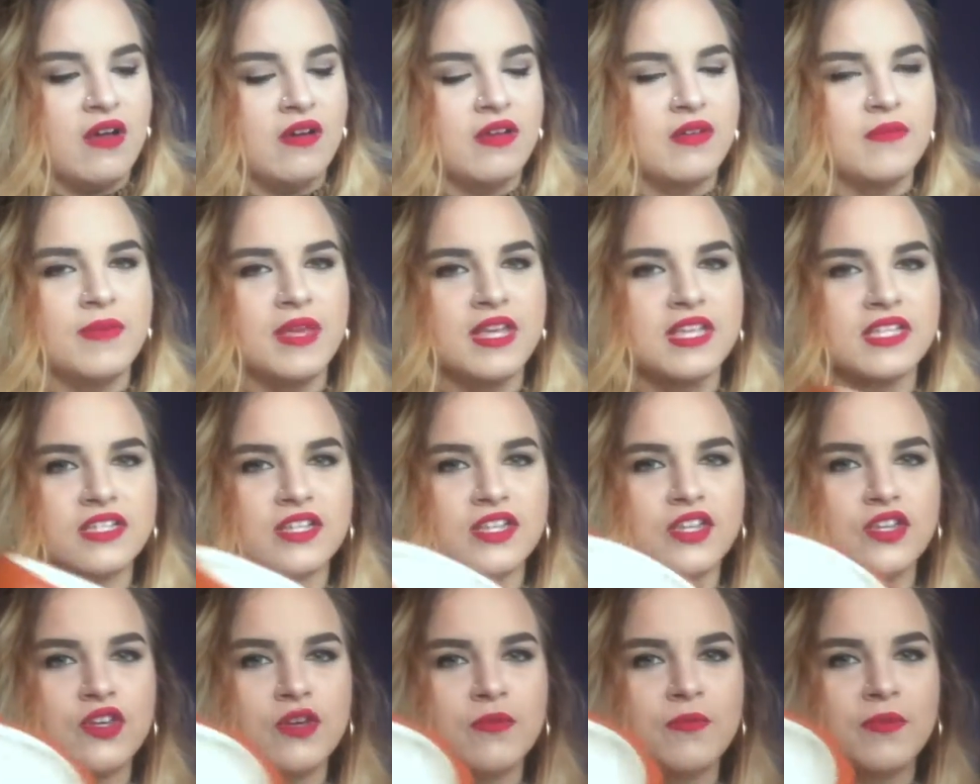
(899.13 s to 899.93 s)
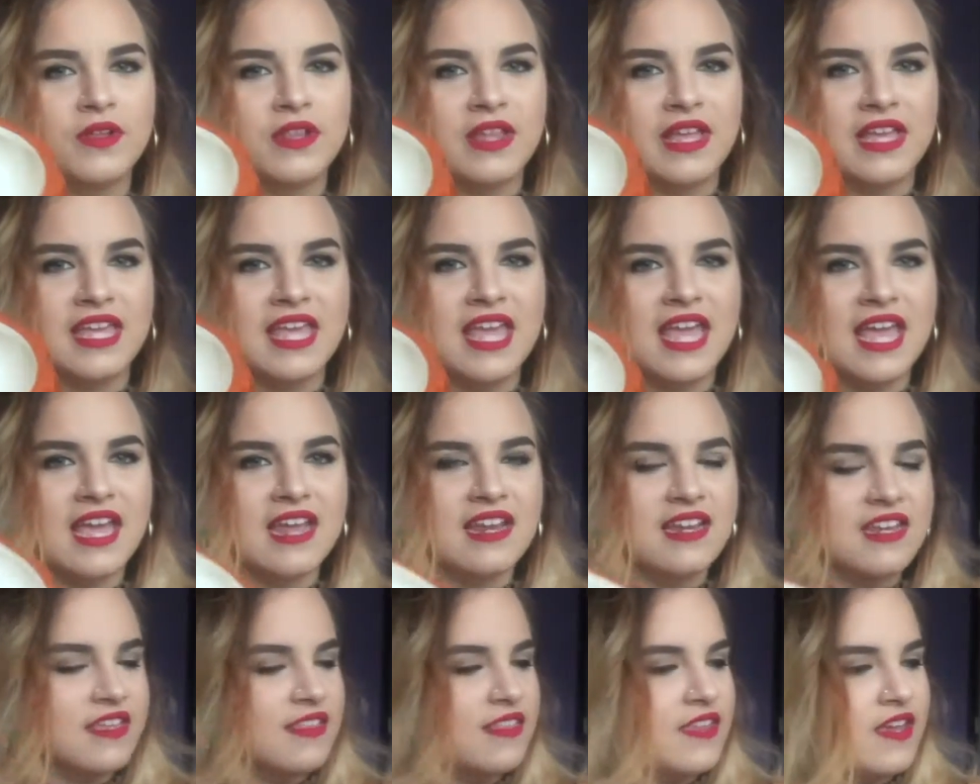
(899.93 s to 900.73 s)
And basically you could put like
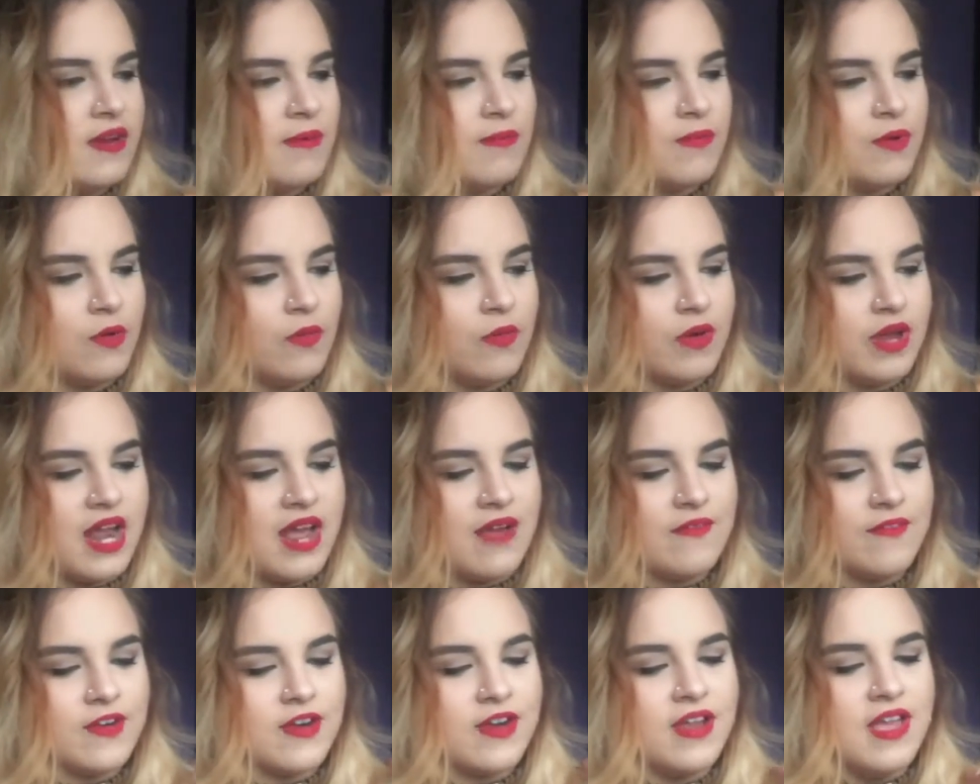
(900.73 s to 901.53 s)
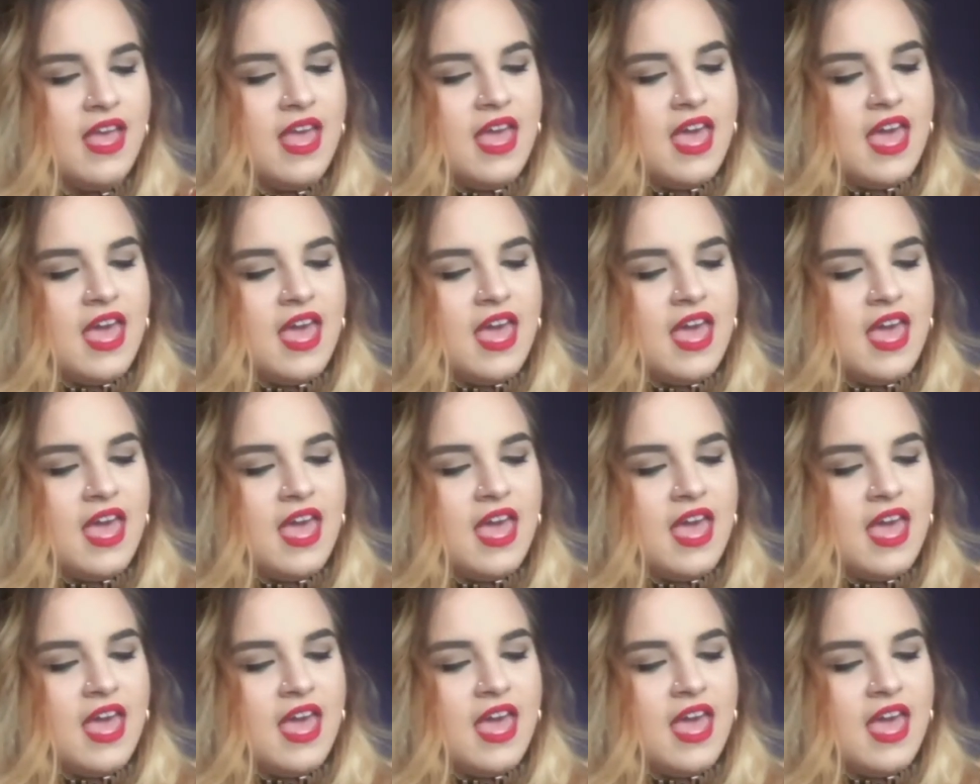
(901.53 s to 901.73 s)
candy in there, put whatever.